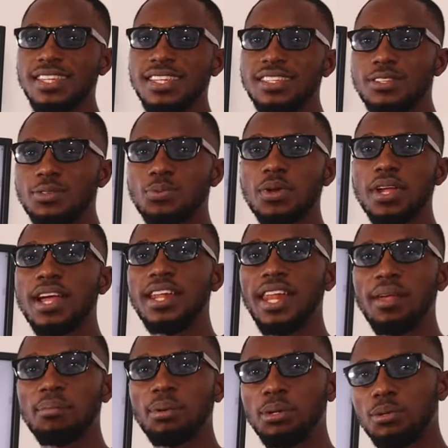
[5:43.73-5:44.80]
This will
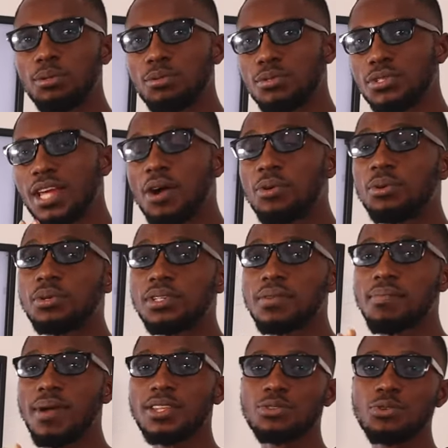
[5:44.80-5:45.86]
enable you to download the
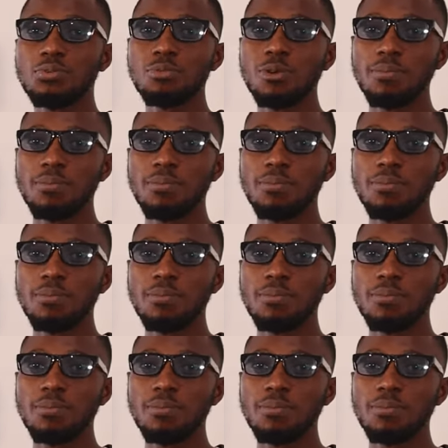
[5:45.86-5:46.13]
MySchool